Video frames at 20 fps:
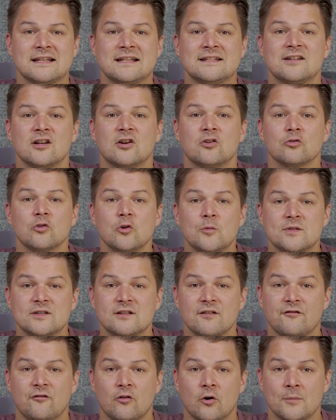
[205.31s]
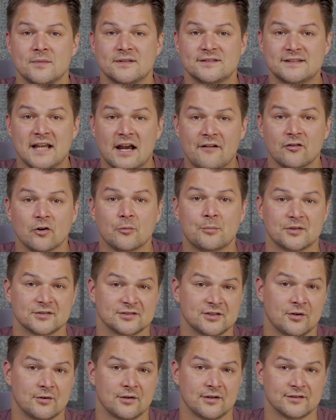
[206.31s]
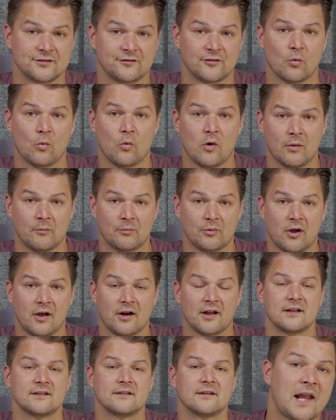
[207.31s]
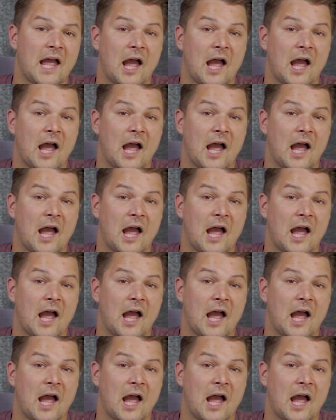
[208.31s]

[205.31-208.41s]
into groups to form several personas for one product.